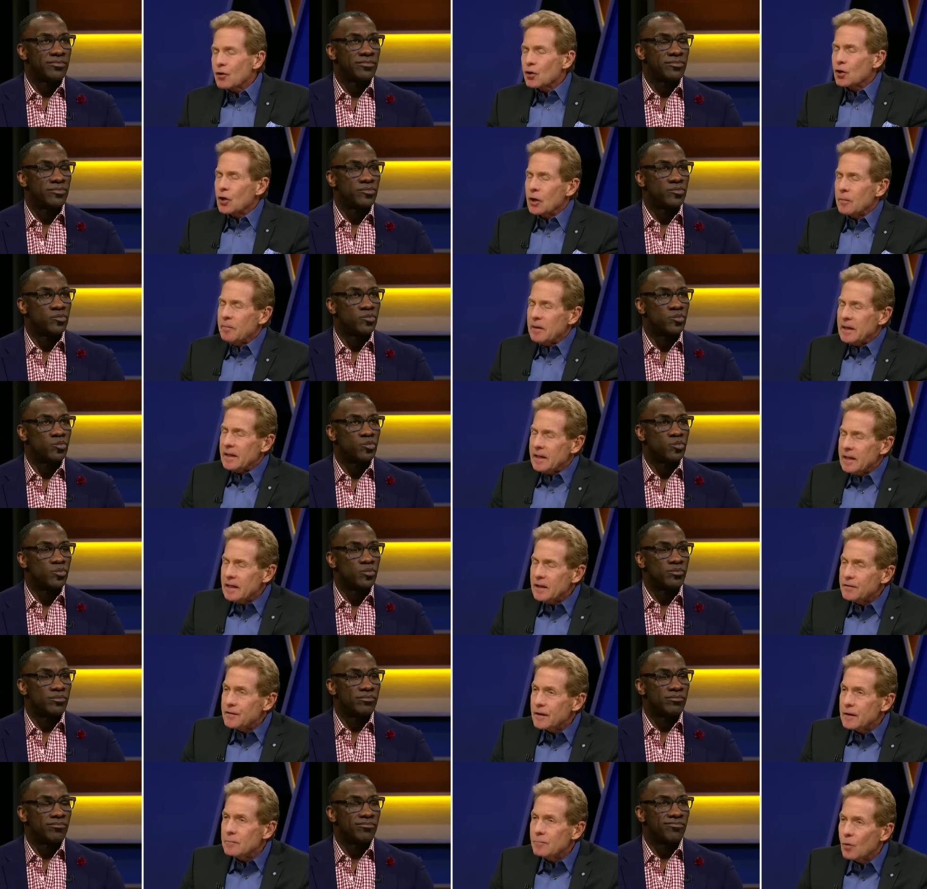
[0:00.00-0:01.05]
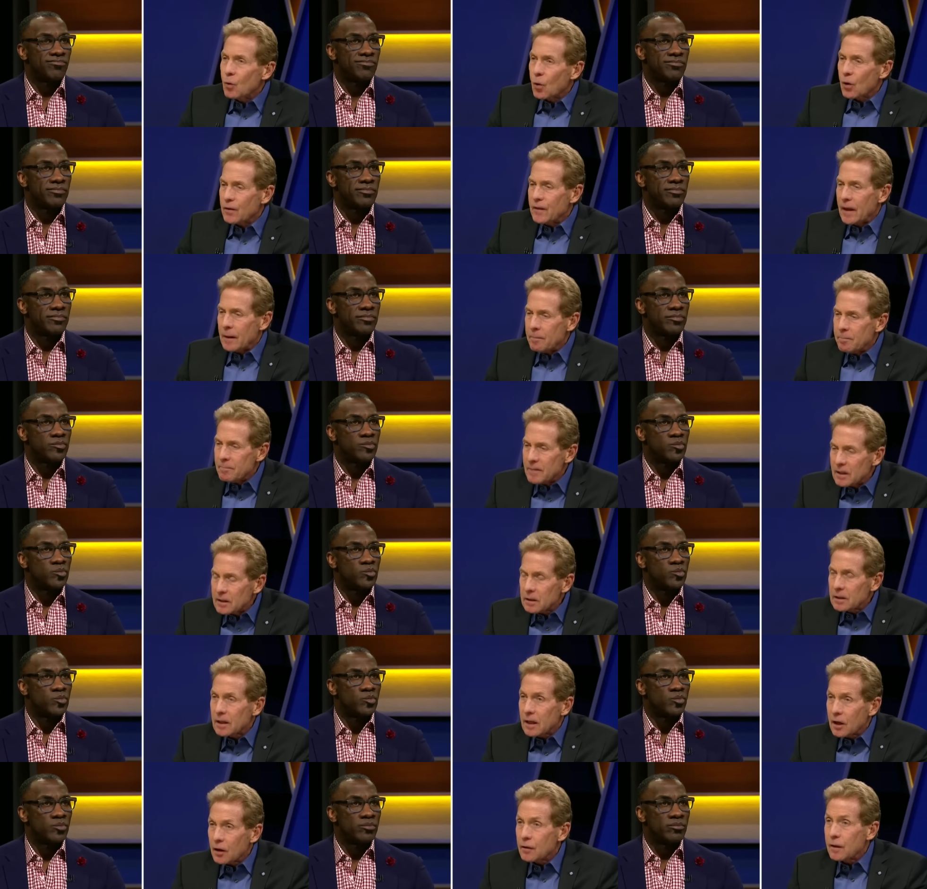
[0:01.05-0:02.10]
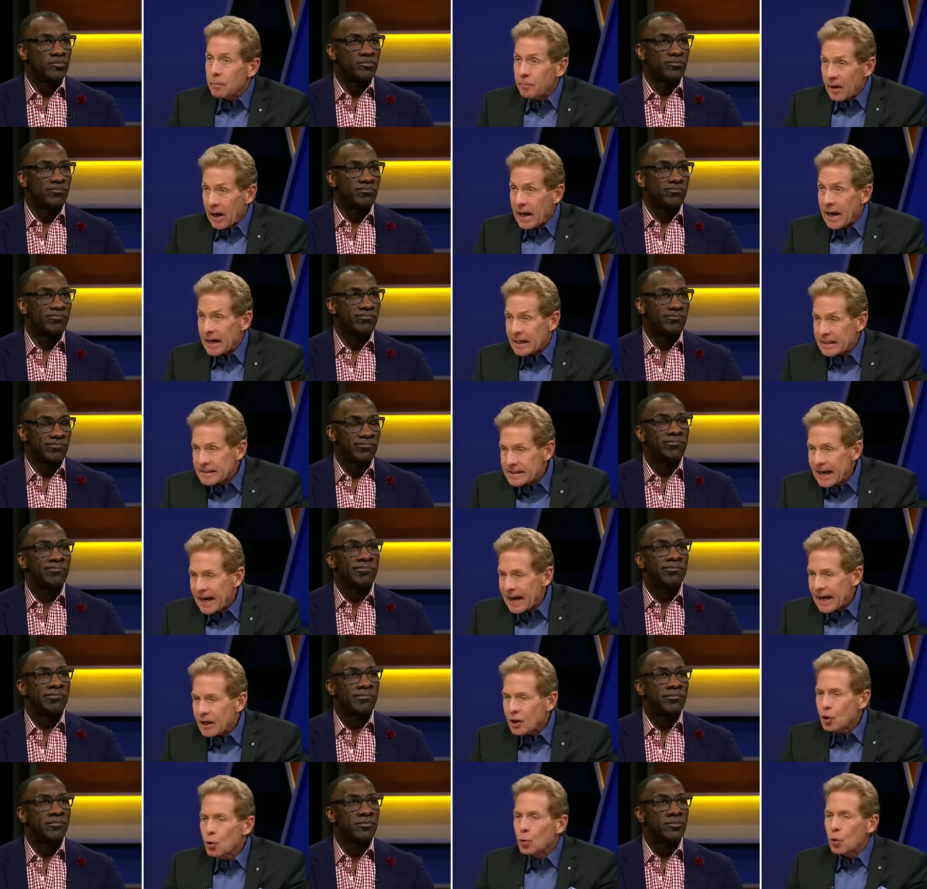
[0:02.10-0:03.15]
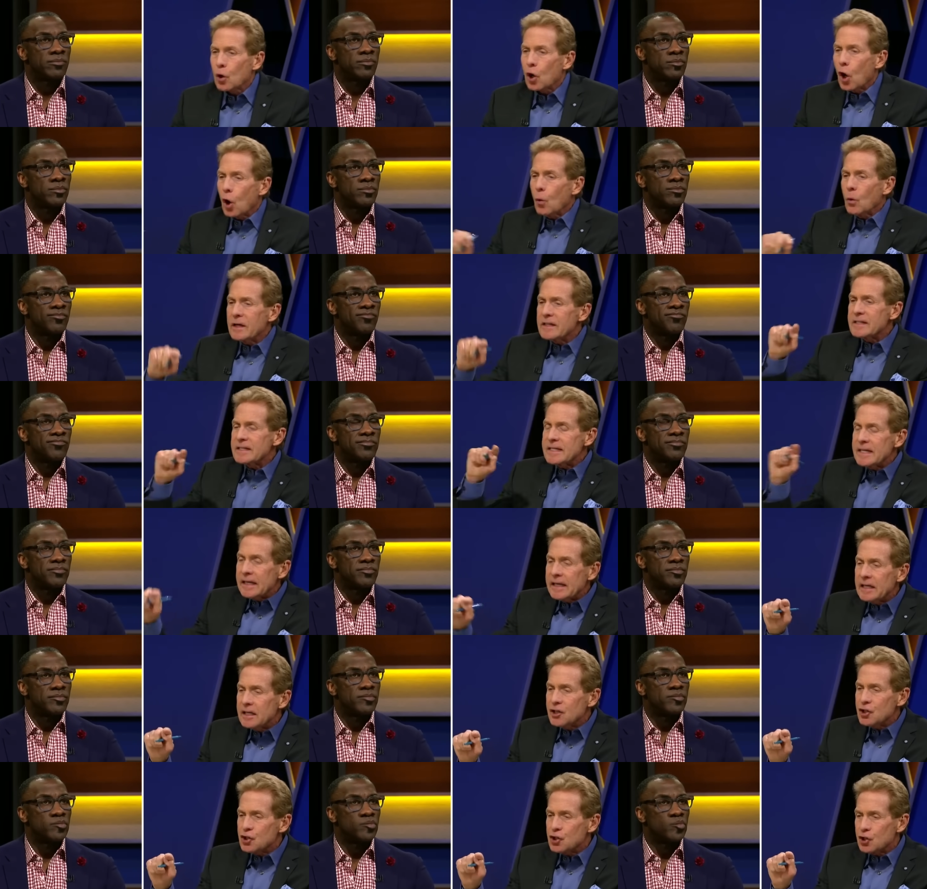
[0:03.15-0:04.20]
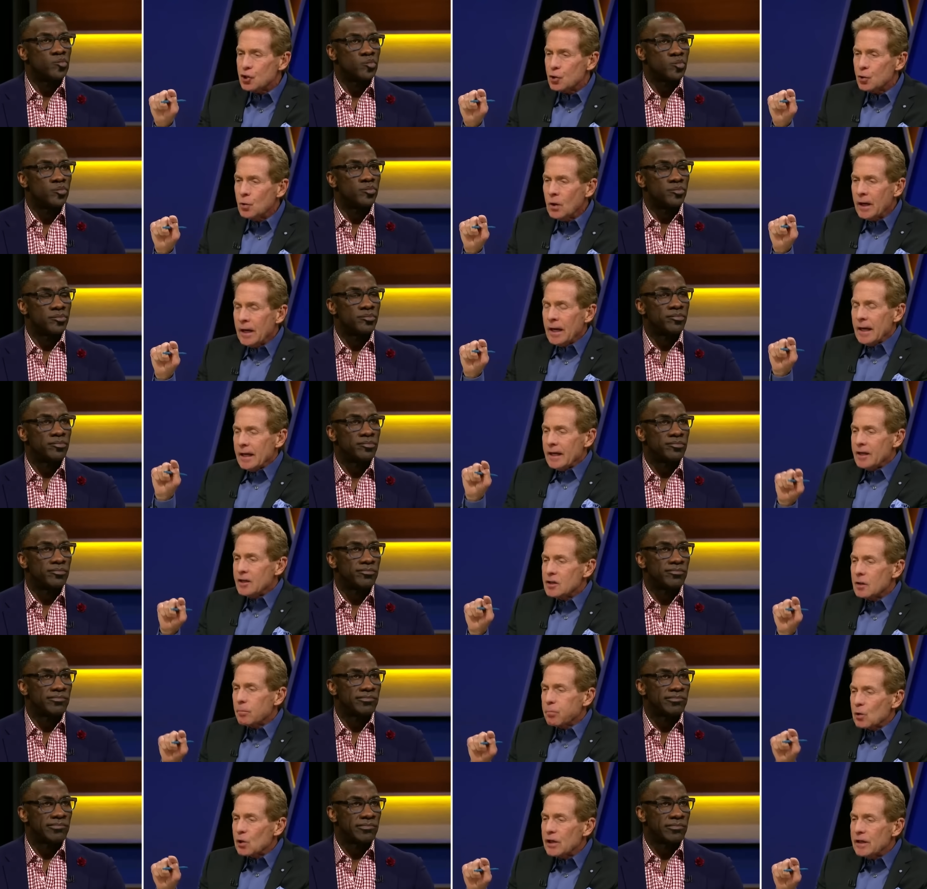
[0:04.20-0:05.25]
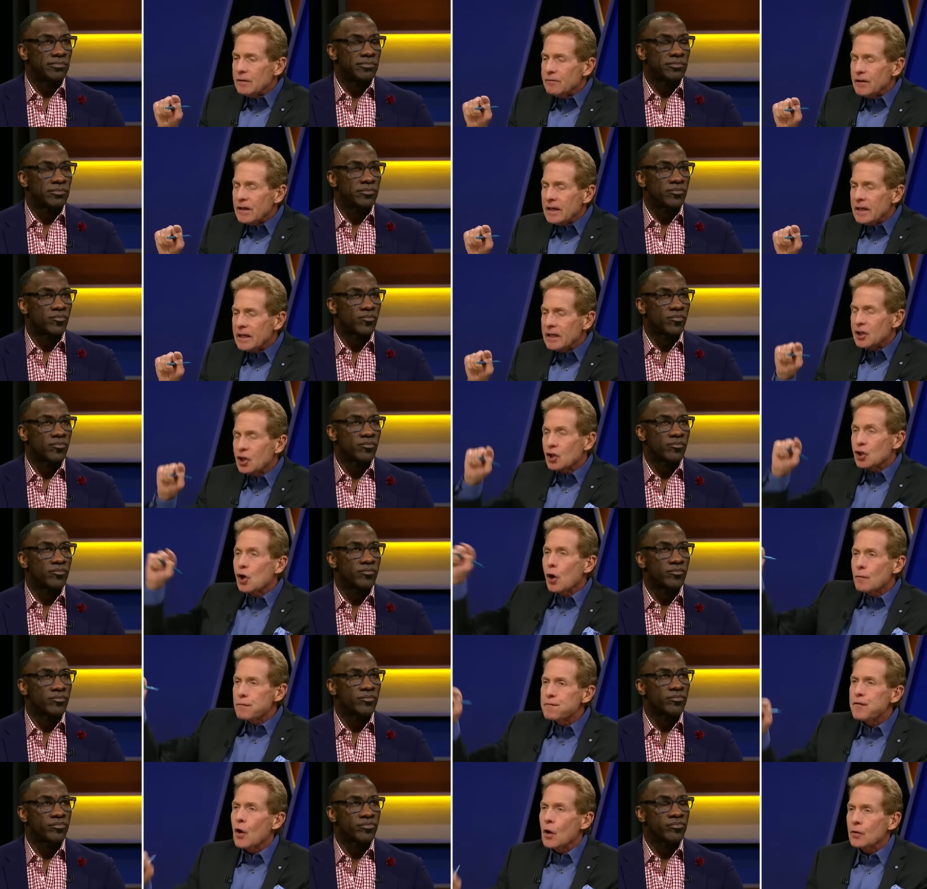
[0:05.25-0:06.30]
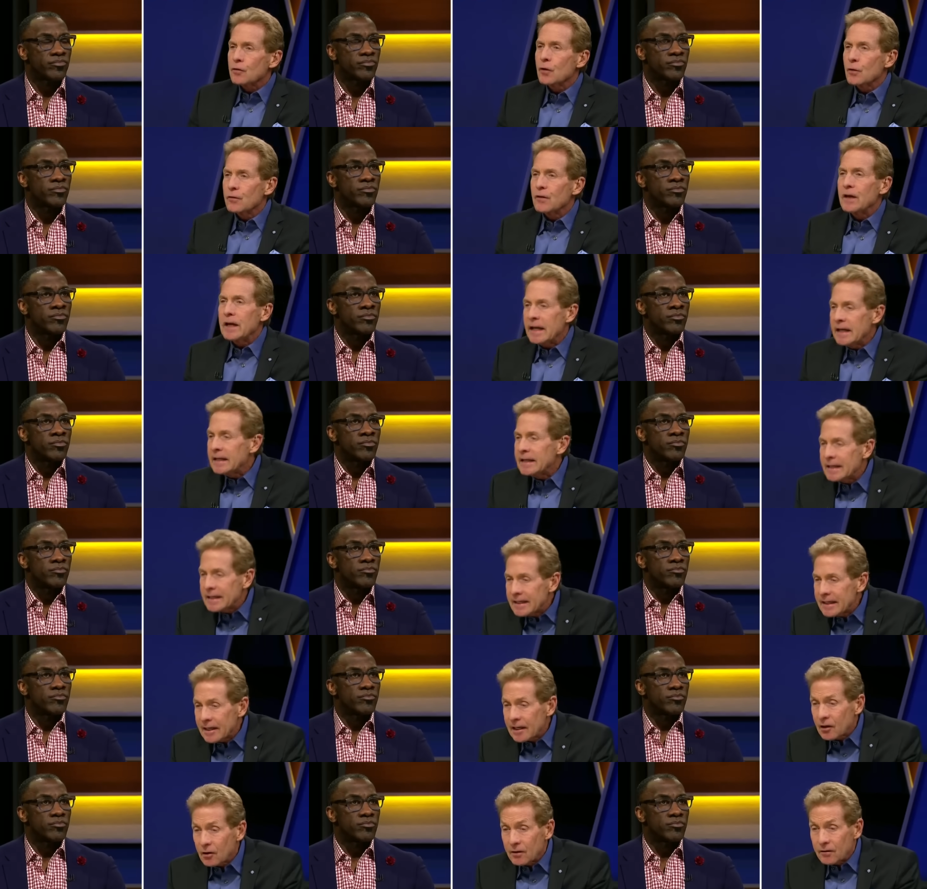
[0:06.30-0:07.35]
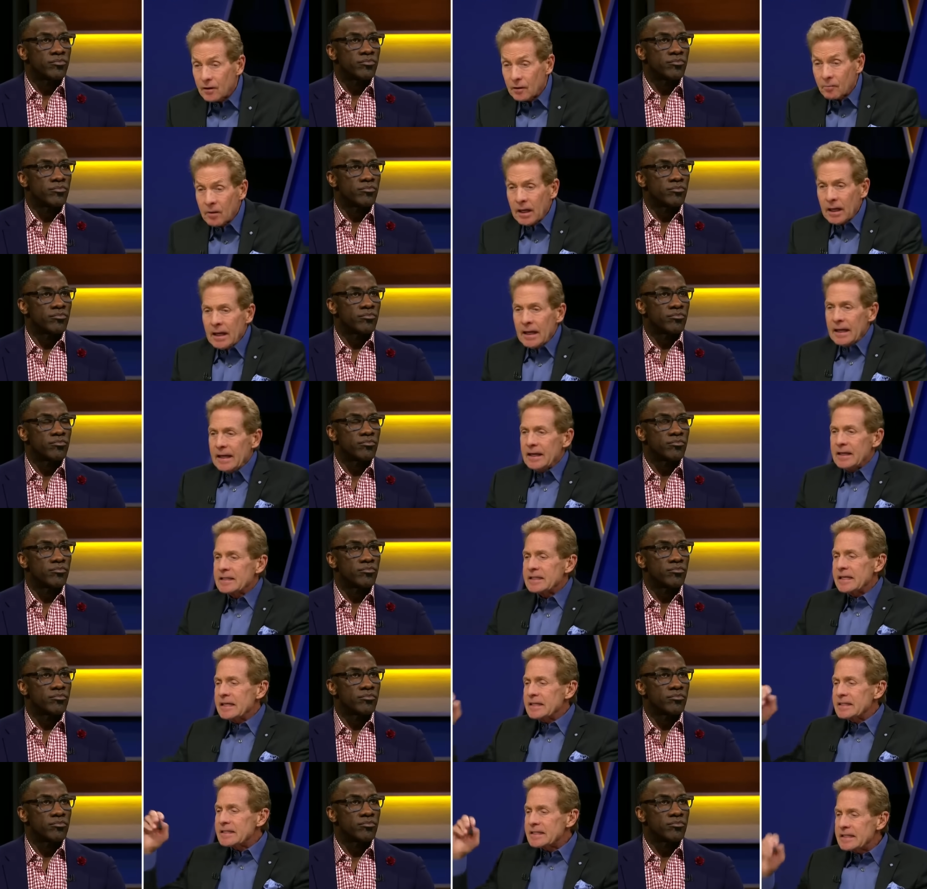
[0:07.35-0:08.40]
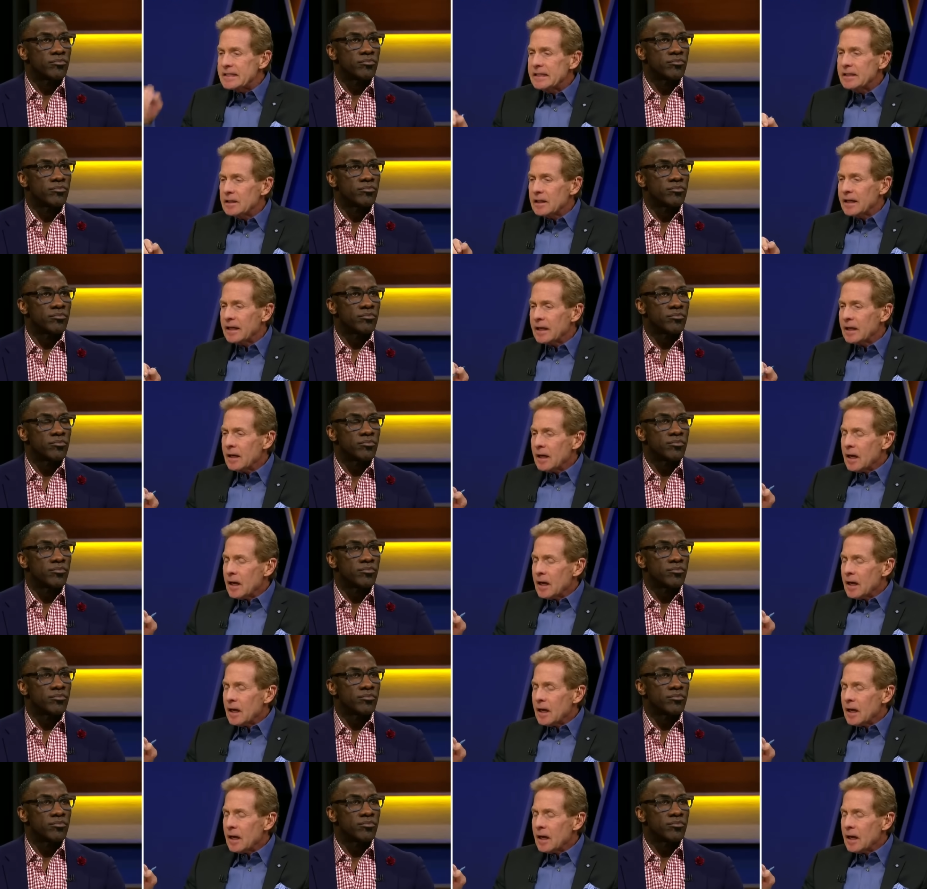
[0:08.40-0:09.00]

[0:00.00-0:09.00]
Speaker 1: going to be anything more than middle of the pack Dak, who will always tease you into believing he can go farther than he can carry them? Is his ceiling?